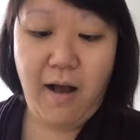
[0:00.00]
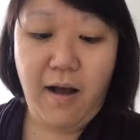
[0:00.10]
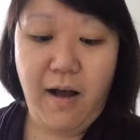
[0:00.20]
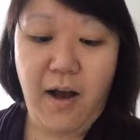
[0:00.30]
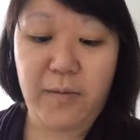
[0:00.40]

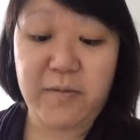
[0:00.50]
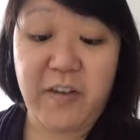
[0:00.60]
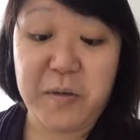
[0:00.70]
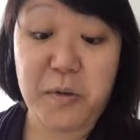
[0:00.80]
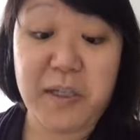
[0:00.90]

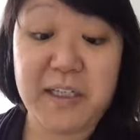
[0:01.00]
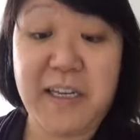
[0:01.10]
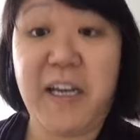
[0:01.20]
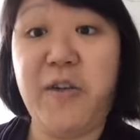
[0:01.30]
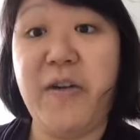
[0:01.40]
Facebook does
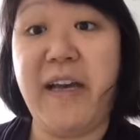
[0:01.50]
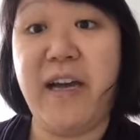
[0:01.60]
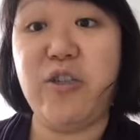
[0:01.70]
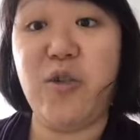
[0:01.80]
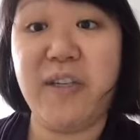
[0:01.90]
take into
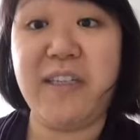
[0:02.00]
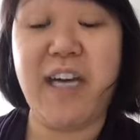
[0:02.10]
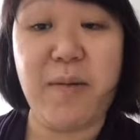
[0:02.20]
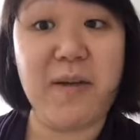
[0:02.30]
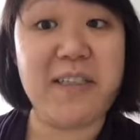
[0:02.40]
account trending
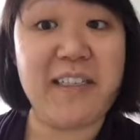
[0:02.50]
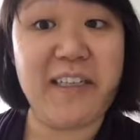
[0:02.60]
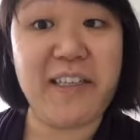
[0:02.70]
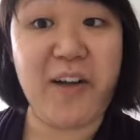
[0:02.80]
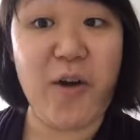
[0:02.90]
topics, as I
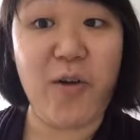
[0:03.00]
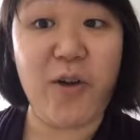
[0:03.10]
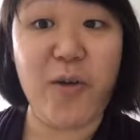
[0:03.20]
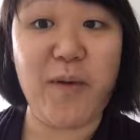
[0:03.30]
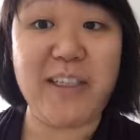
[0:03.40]
said
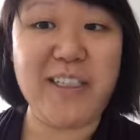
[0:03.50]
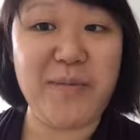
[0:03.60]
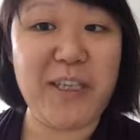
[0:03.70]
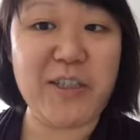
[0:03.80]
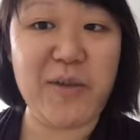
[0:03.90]
earlier, but just
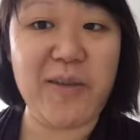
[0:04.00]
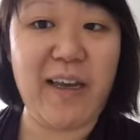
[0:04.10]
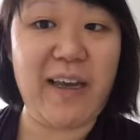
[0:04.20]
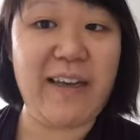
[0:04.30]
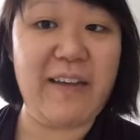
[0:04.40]
make sure
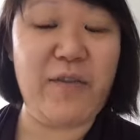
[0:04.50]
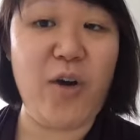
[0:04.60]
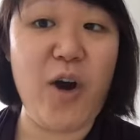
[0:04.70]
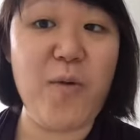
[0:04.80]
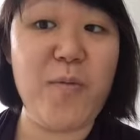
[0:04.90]
that if
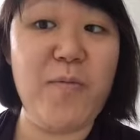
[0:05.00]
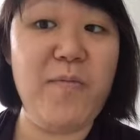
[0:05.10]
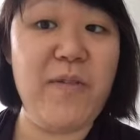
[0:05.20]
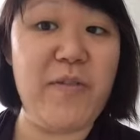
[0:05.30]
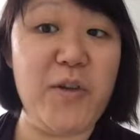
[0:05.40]

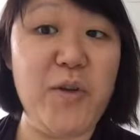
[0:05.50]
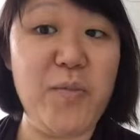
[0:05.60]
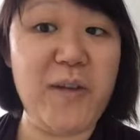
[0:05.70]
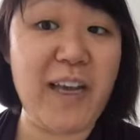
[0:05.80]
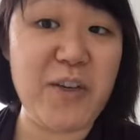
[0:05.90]
you do
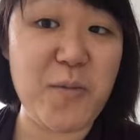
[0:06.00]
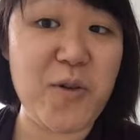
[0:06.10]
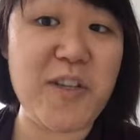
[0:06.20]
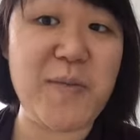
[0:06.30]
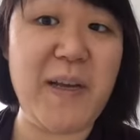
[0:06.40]
plan to
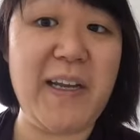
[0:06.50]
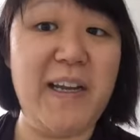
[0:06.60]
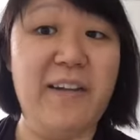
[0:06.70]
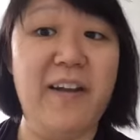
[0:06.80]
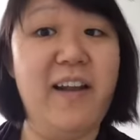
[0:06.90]
participate
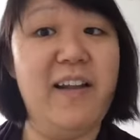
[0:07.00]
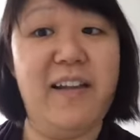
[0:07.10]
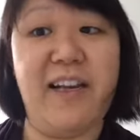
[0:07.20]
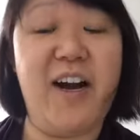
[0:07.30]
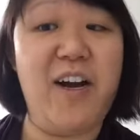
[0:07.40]
in
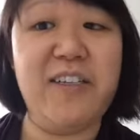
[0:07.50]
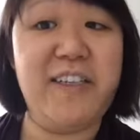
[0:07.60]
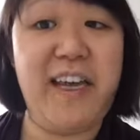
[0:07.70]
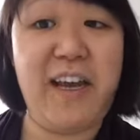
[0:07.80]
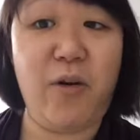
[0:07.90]
like a
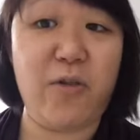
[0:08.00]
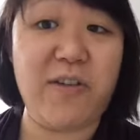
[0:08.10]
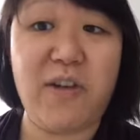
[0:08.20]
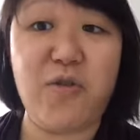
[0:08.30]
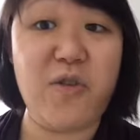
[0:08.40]
holiday or
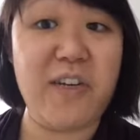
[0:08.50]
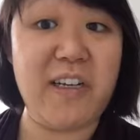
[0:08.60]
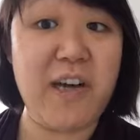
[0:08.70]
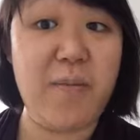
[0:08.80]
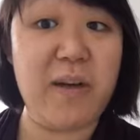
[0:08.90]
just a trending
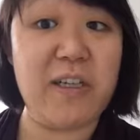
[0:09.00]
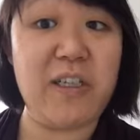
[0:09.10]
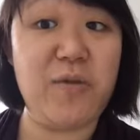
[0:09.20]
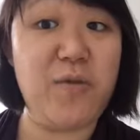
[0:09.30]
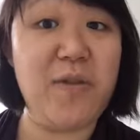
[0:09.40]
topic in
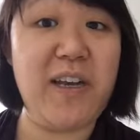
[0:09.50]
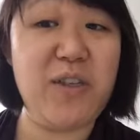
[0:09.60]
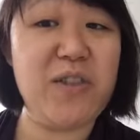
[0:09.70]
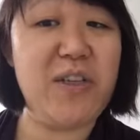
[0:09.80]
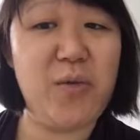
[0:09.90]
general, that
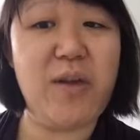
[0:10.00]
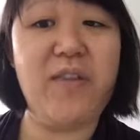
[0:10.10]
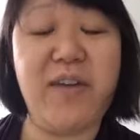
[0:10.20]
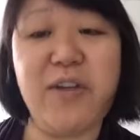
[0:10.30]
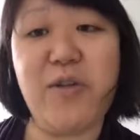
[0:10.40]
is still
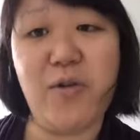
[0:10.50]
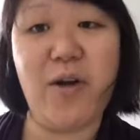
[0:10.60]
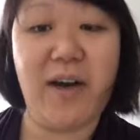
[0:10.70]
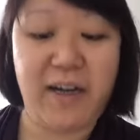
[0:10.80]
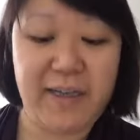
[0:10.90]
relevant to your
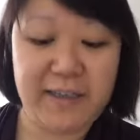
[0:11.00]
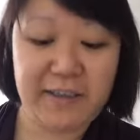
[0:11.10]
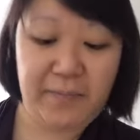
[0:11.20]
audience.